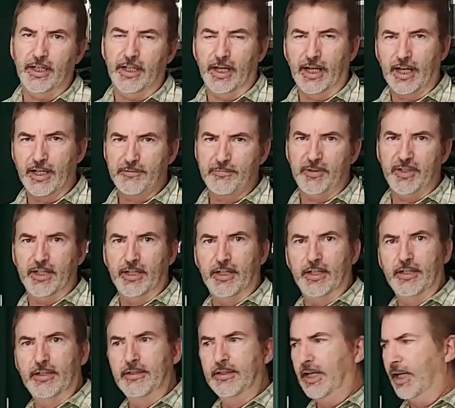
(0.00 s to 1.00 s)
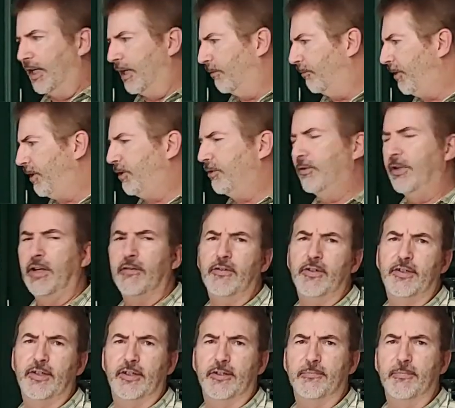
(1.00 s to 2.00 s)
It has to be done. We do it every
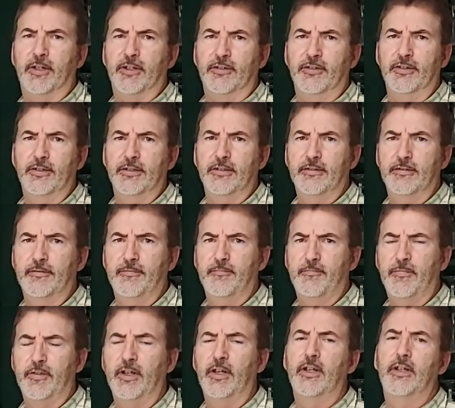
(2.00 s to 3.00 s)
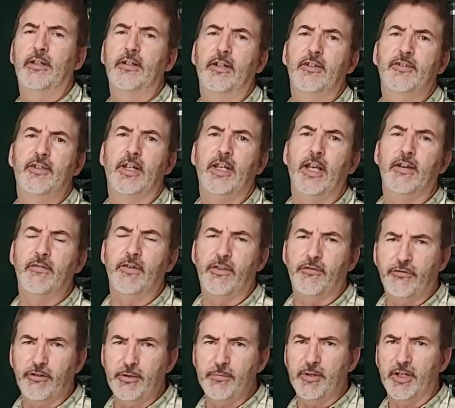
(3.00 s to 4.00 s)
6 months. They say every
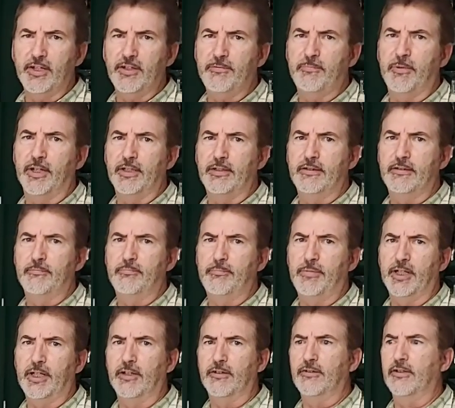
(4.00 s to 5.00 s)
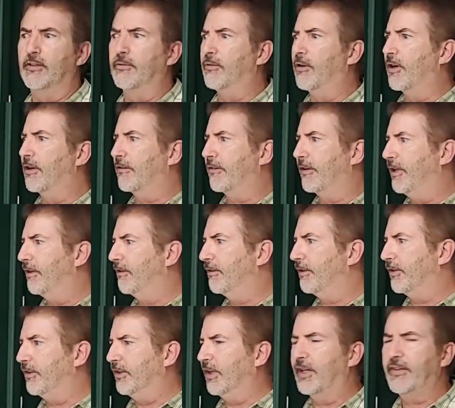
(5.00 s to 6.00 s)
3 months, but because our water here
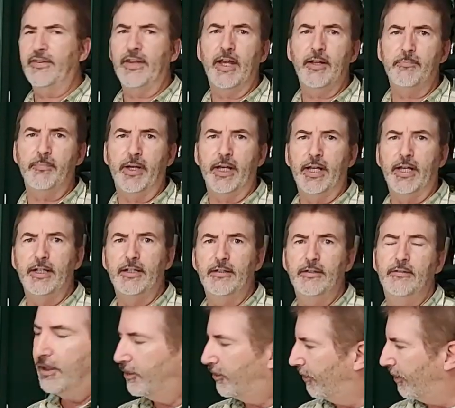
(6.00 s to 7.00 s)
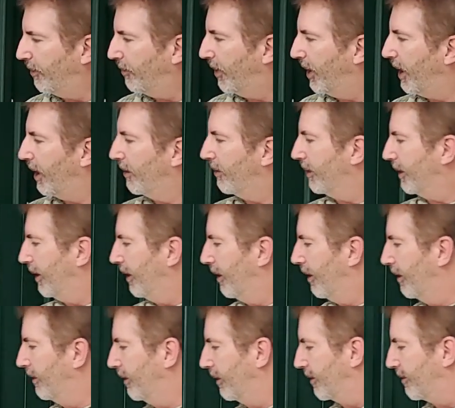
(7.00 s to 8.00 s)
is not that bad. So anyway, I'm going to get
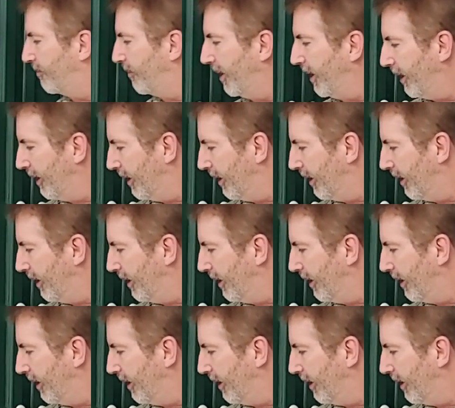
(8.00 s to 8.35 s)
on to explain.